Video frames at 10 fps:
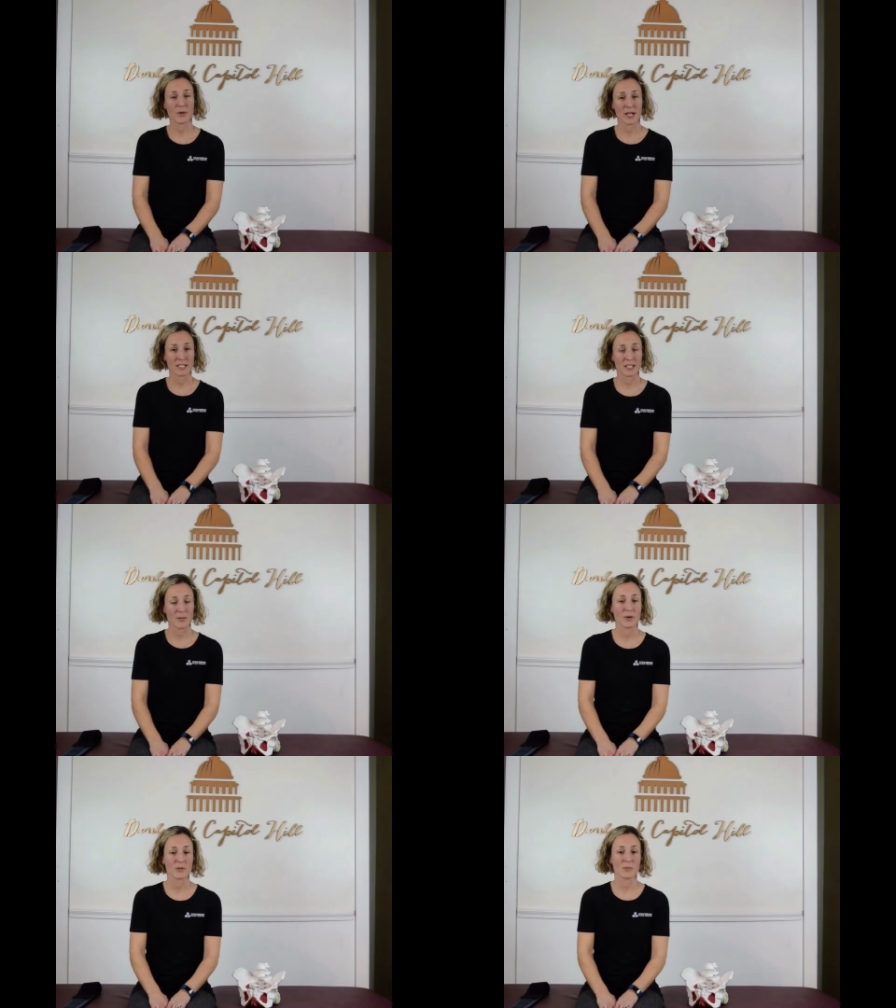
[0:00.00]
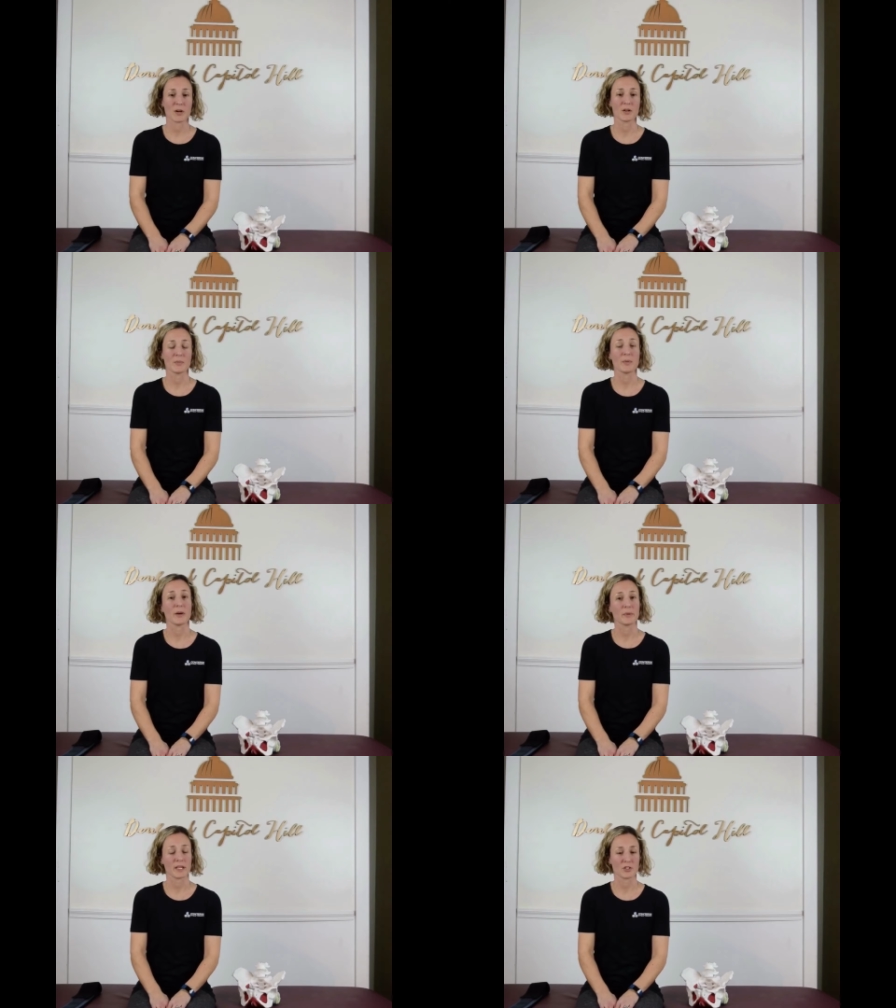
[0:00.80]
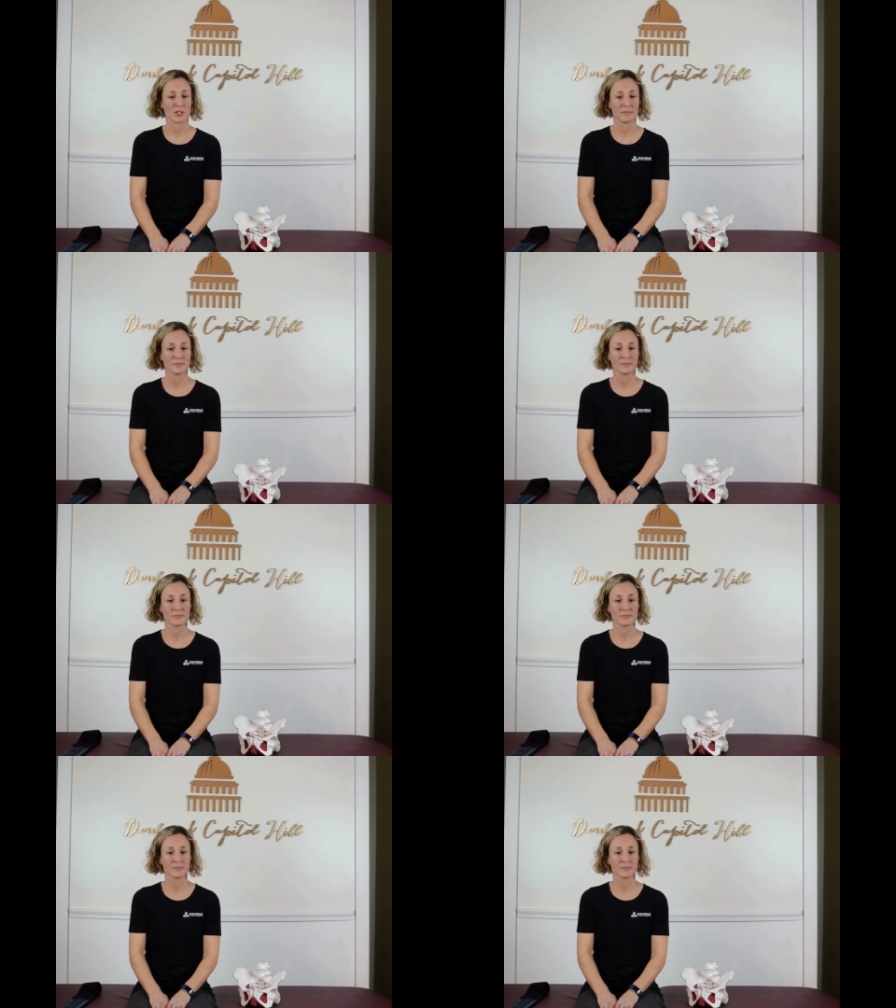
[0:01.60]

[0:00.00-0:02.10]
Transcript: pregnant and postpartum population.